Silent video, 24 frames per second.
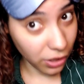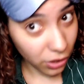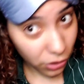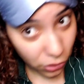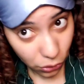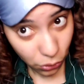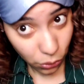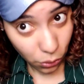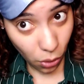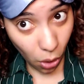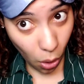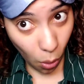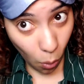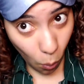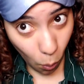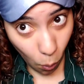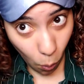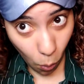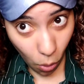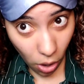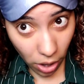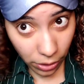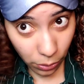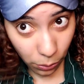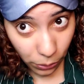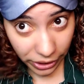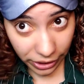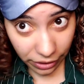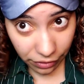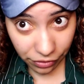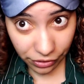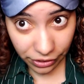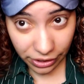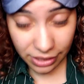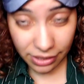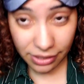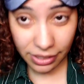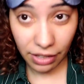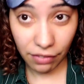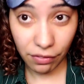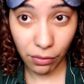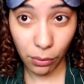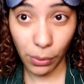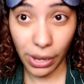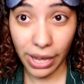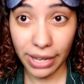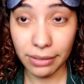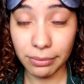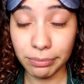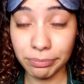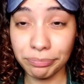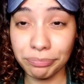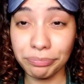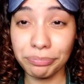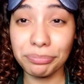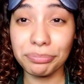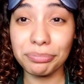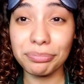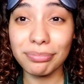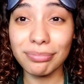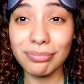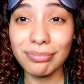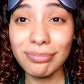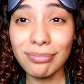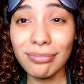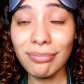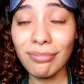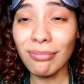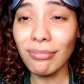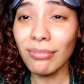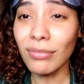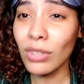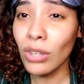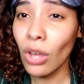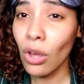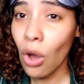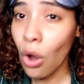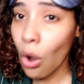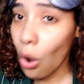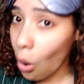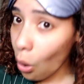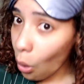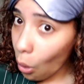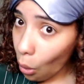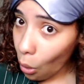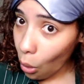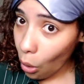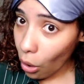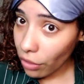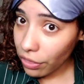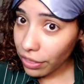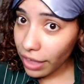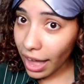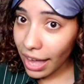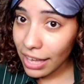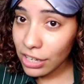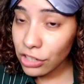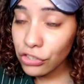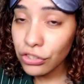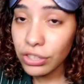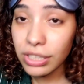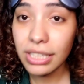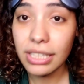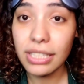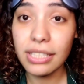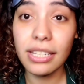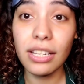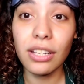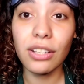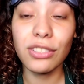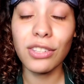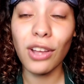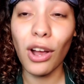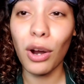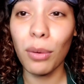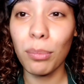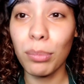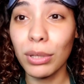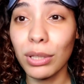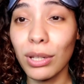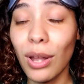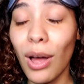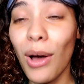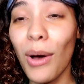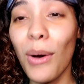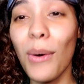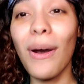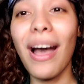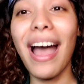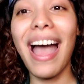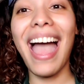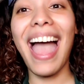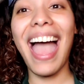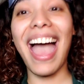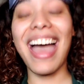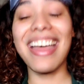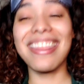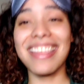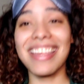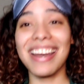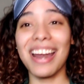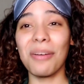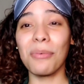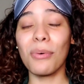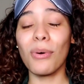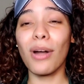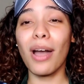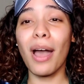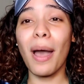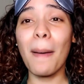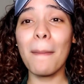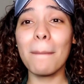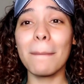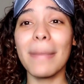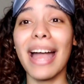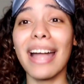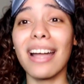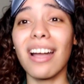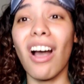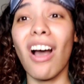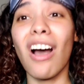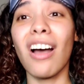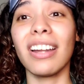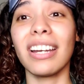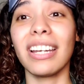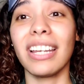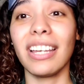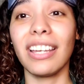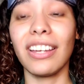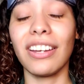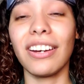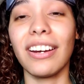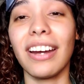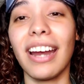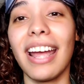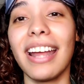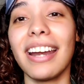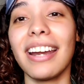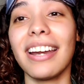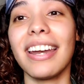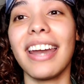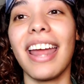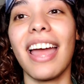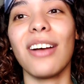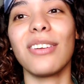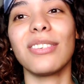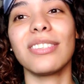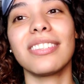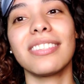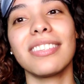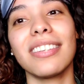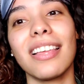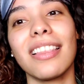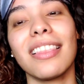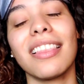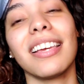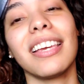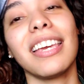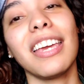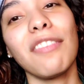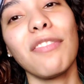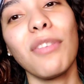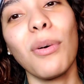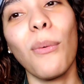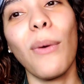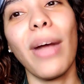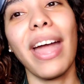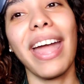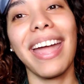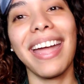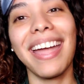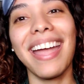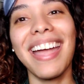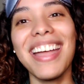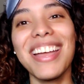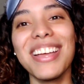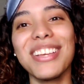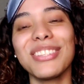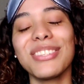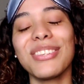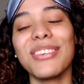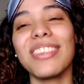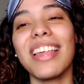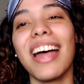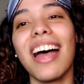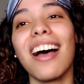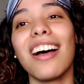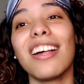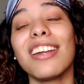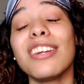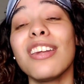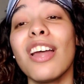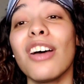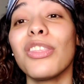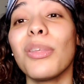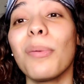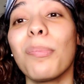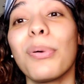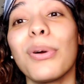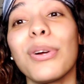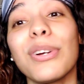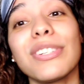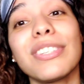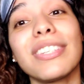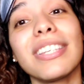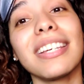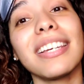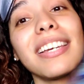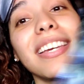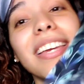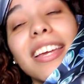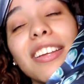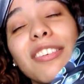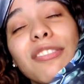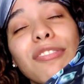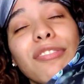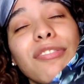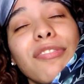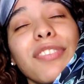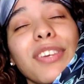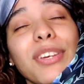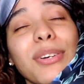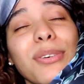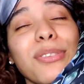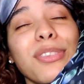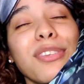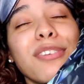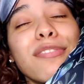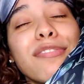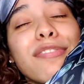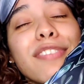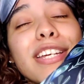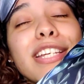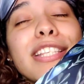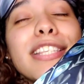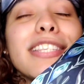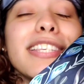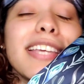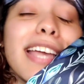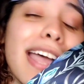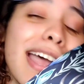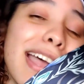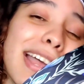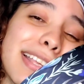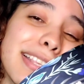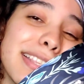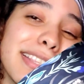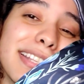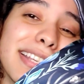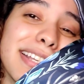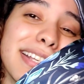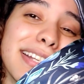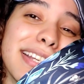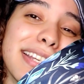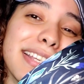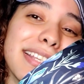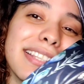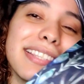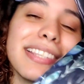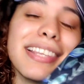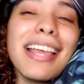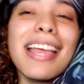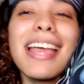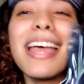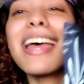I'm gonna do 1 week for this giveaway. All the entry details are below, and then I will come back on here and announce the giveaway so that another person can feel the fantasticness